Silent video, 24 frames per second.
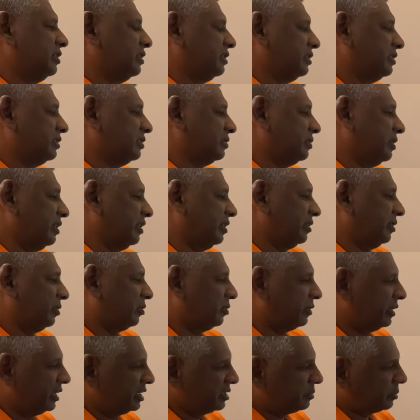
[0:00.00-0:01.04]
So I
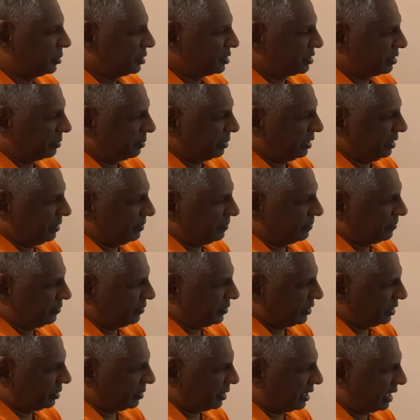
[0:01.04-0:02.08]
overexposed a bit
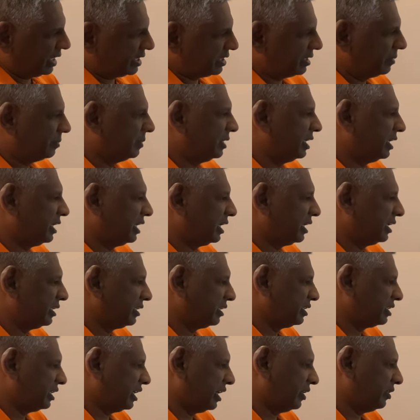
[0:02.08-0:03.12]
to get some detail in the
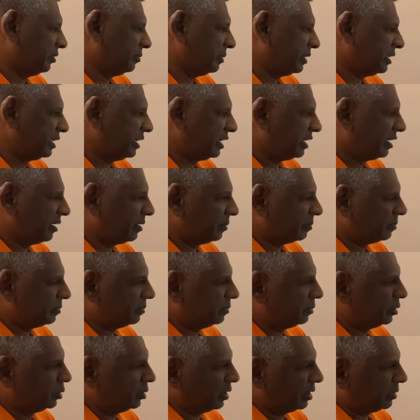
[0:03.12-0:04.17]
shadow, but then I
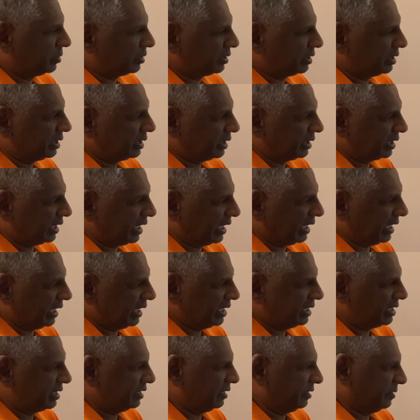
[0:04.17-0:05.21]
blew out the
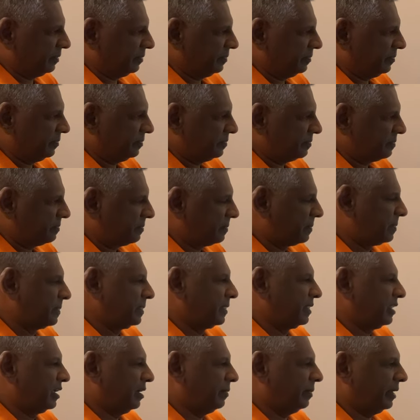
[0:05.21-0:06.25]
highlights here.
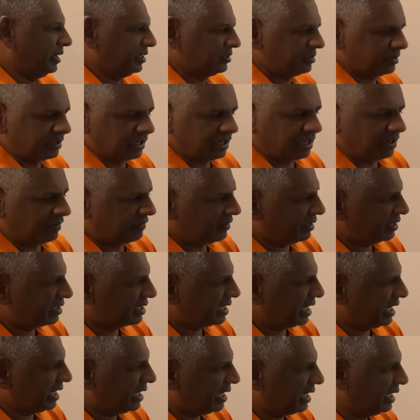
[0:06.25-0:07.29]
I managed to recover it
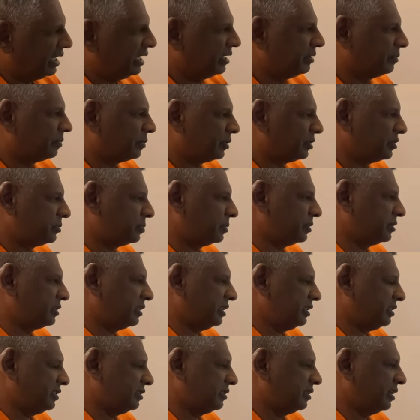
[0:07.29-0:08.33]
slightly in
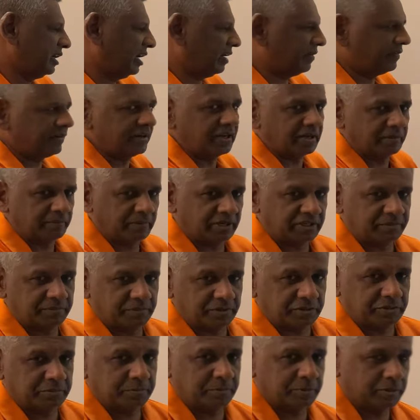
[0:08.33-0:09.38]
post-process. I haven't done much
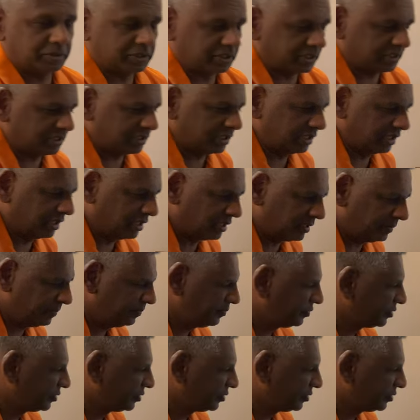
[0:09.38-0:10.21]
post-processing here.